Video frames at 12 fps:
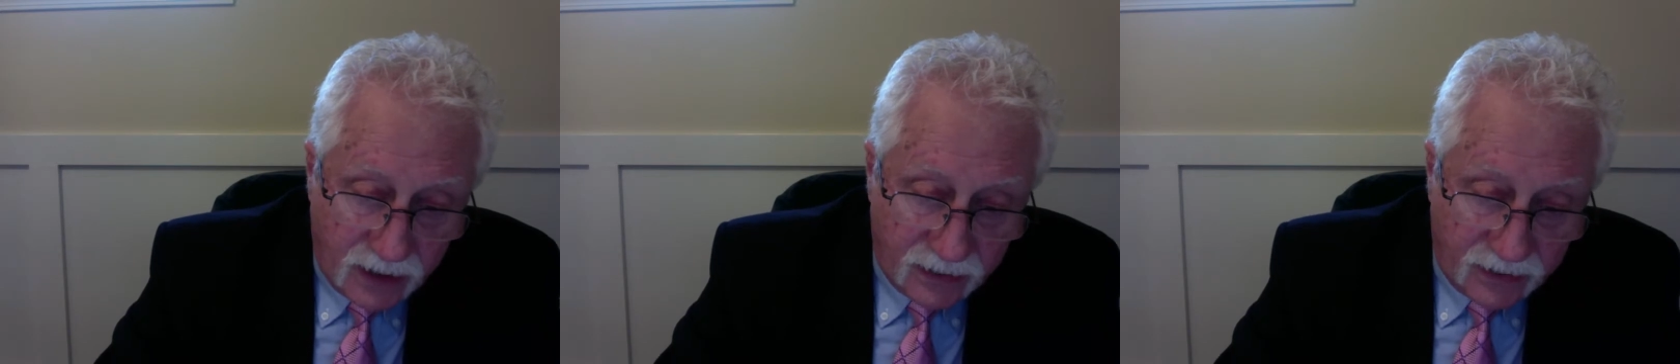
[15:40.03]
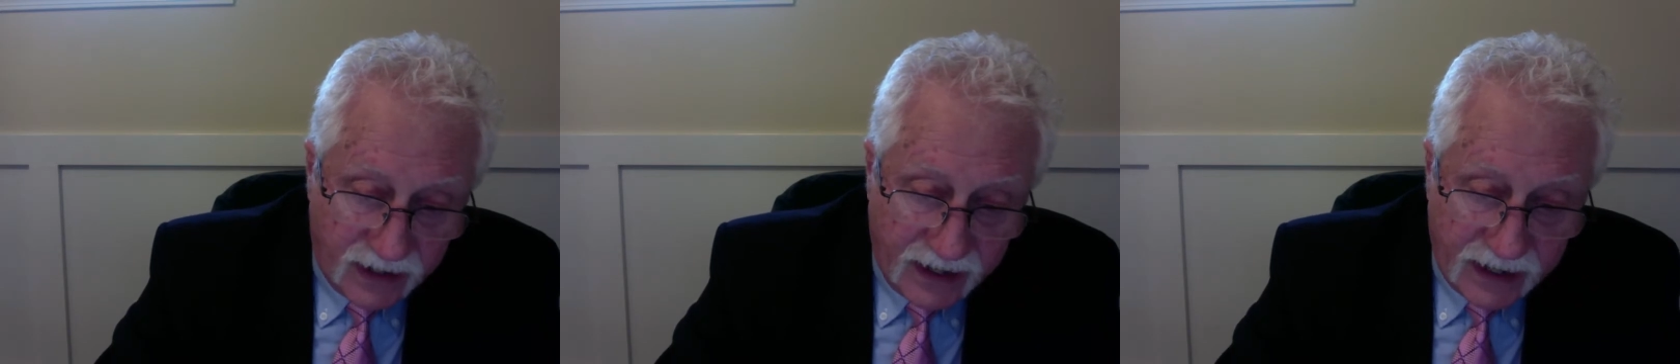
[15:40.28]

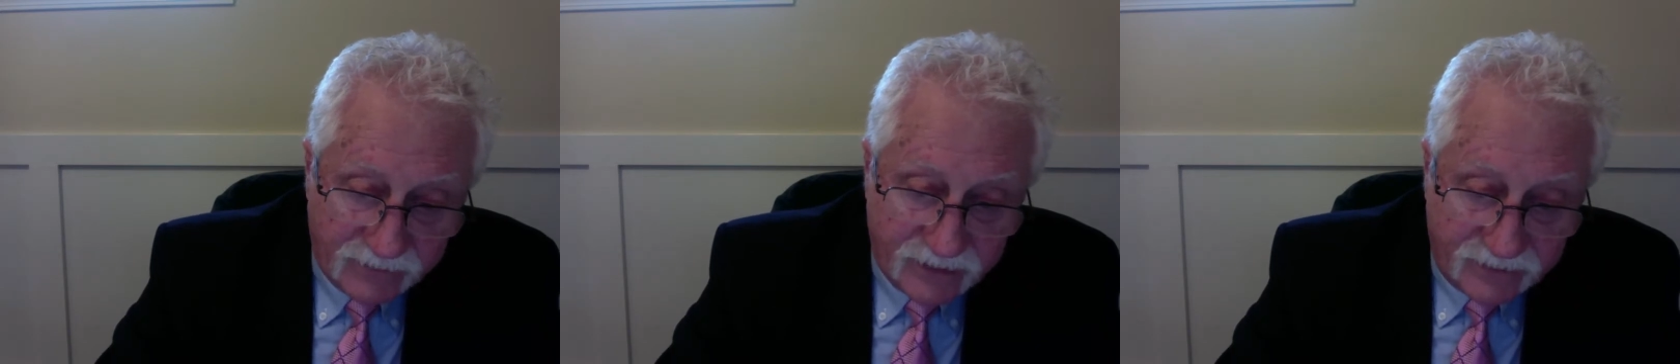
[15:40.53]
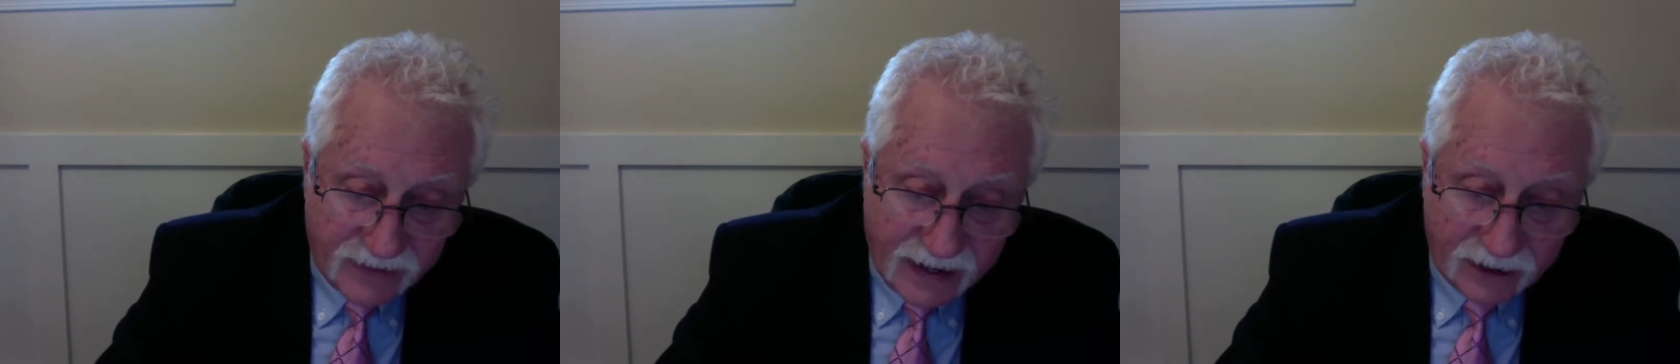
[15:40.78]
"They have
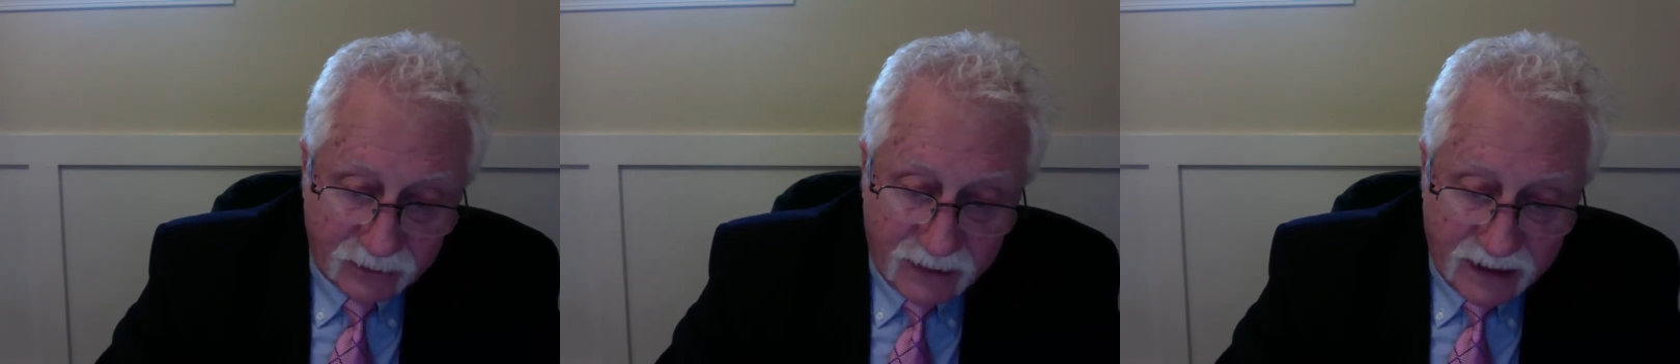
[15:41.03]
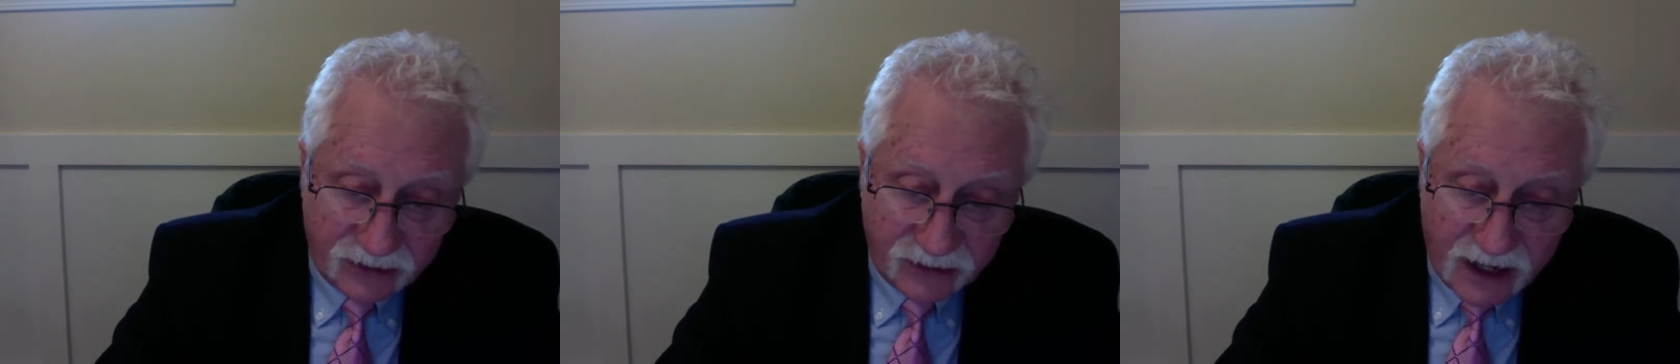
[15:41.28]
defiled my
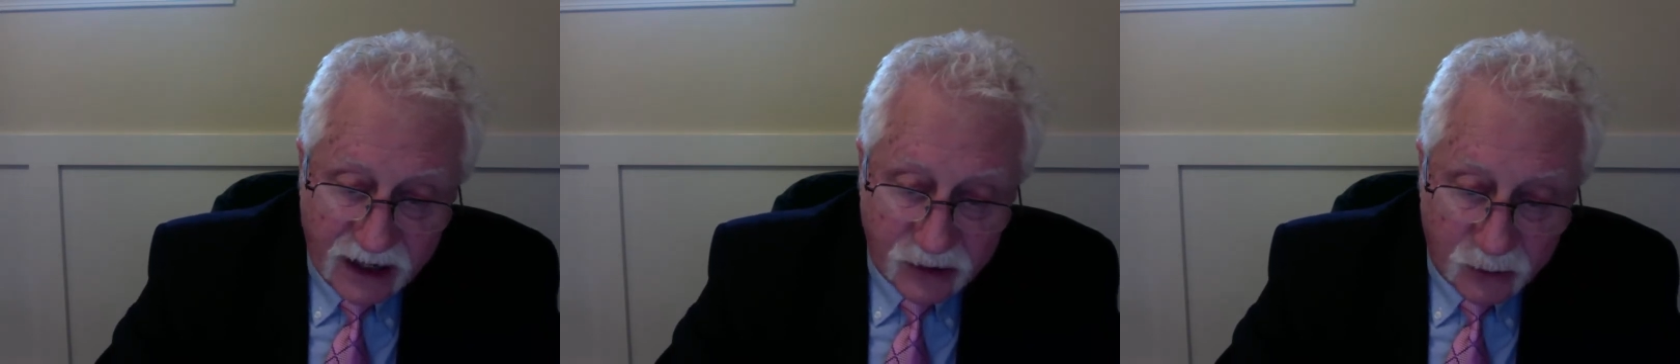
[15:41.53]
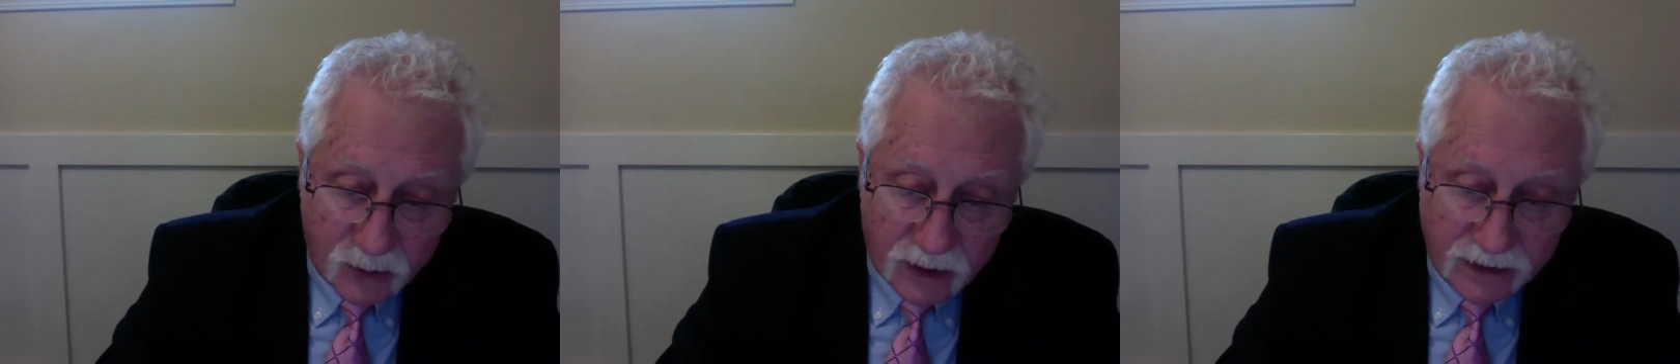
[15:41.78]

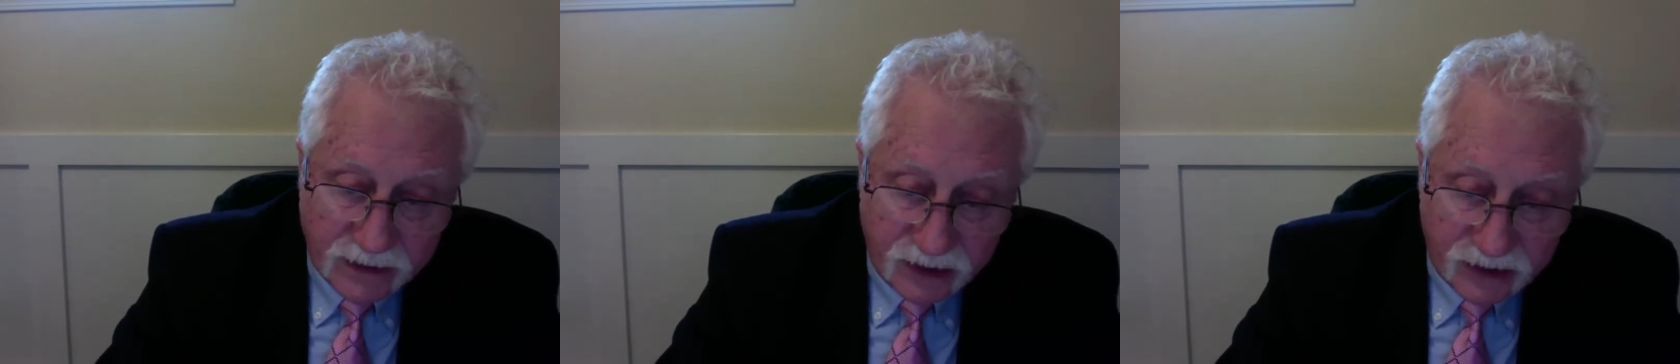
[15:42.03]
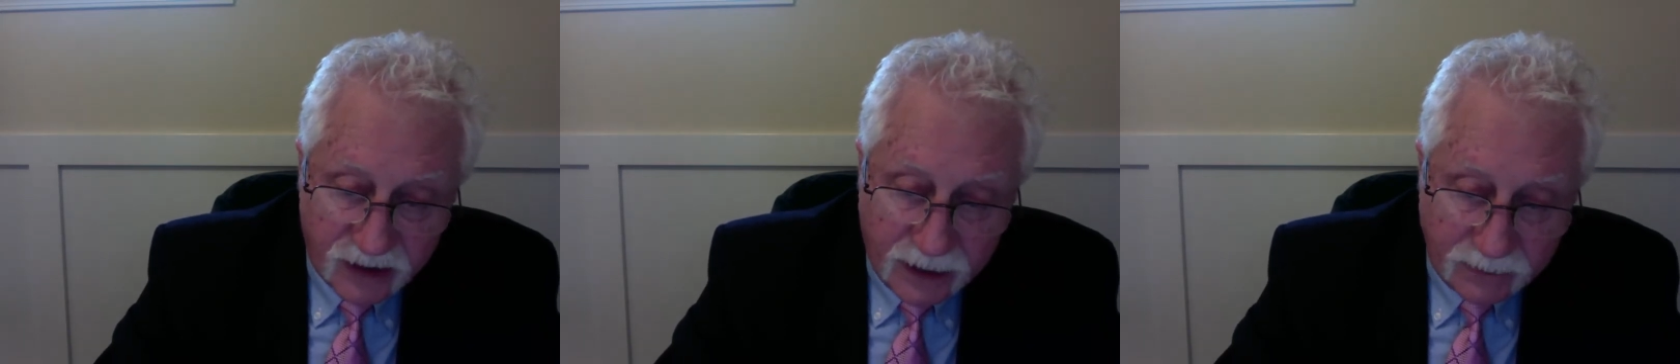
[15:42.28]
sanctuary in the
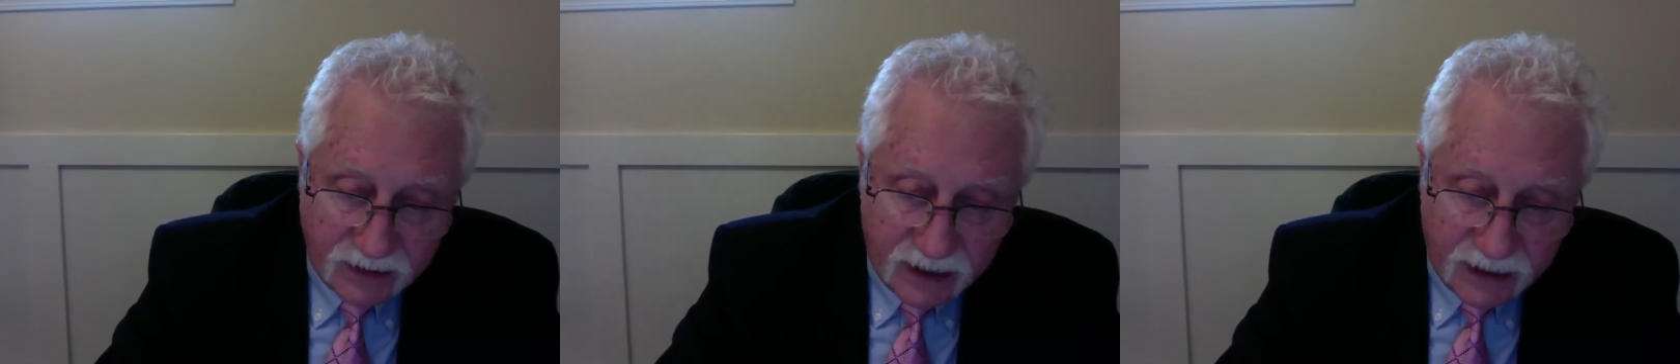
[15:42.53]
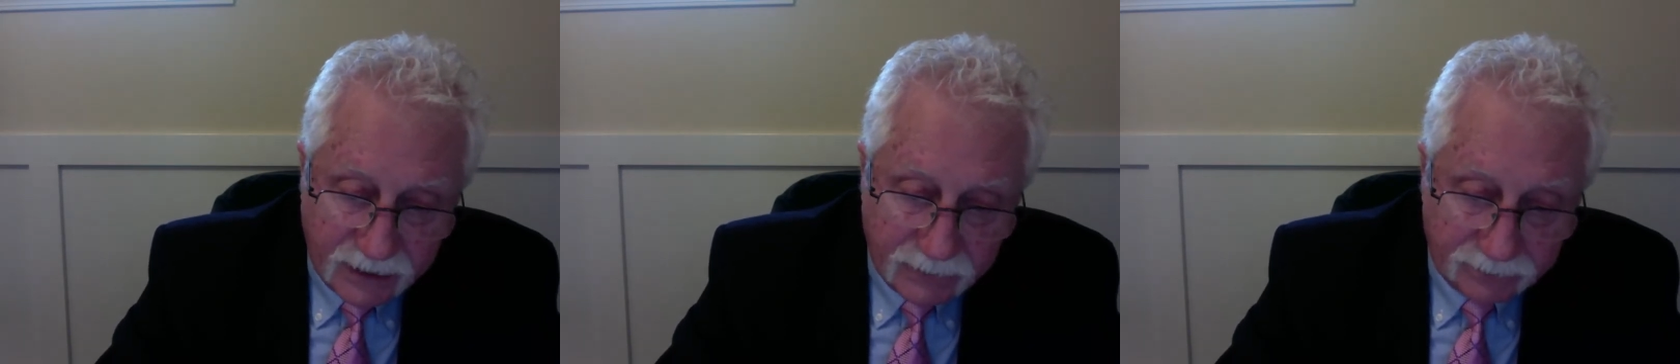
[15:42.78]
same
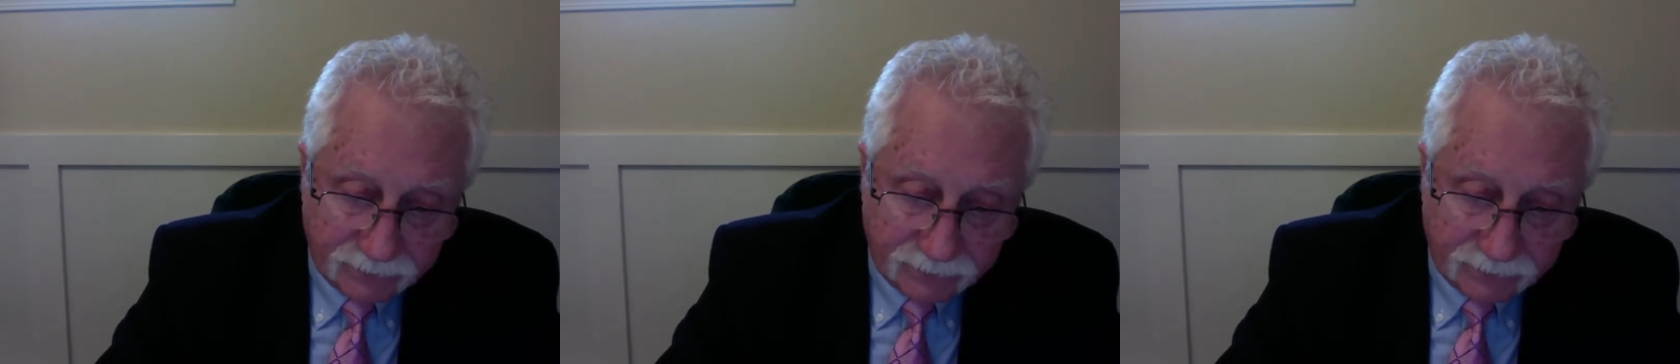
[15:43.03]
day."